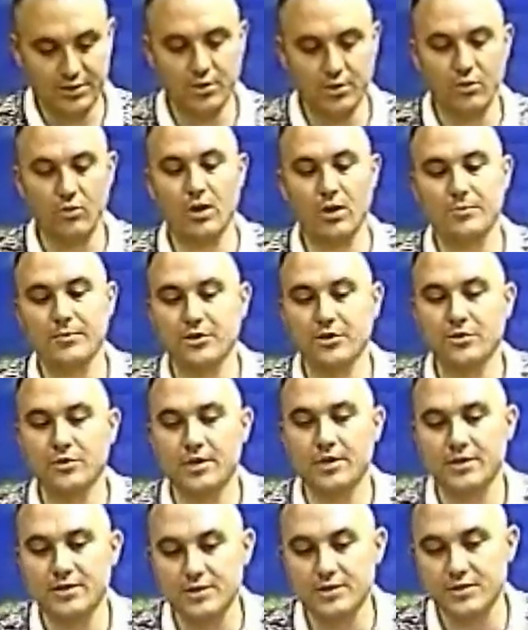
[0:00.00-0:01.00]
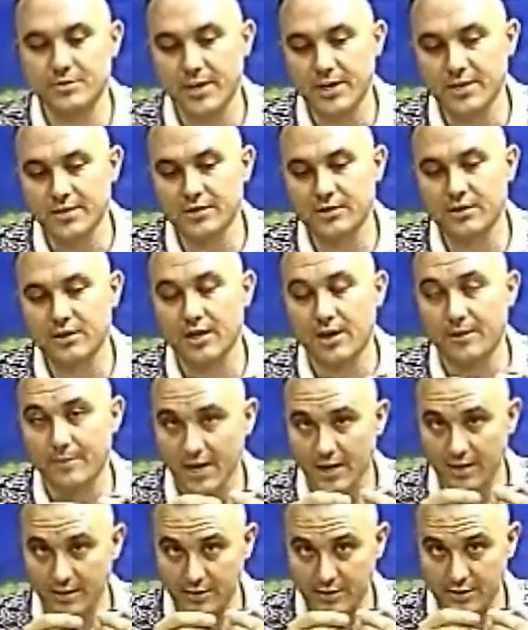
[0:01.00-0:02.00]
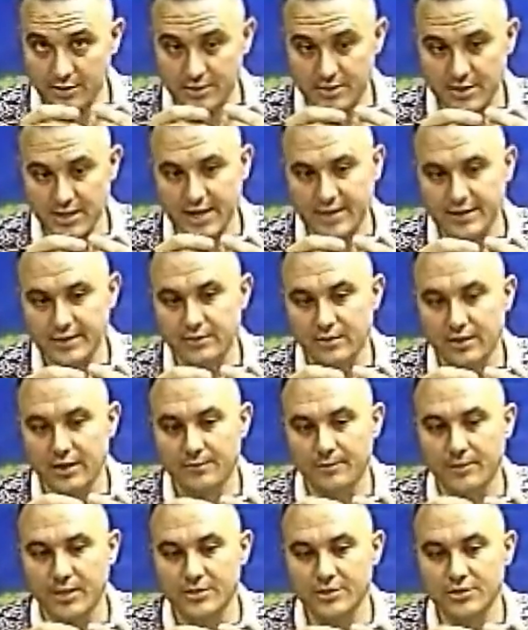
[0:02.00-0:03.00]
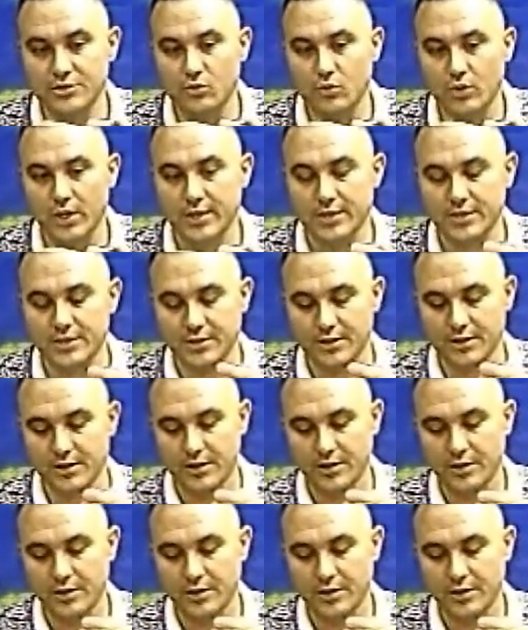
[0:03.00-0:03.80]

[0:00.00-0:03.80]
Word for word: So what I'm doing is, is basically I'm at, this is acting like my switch.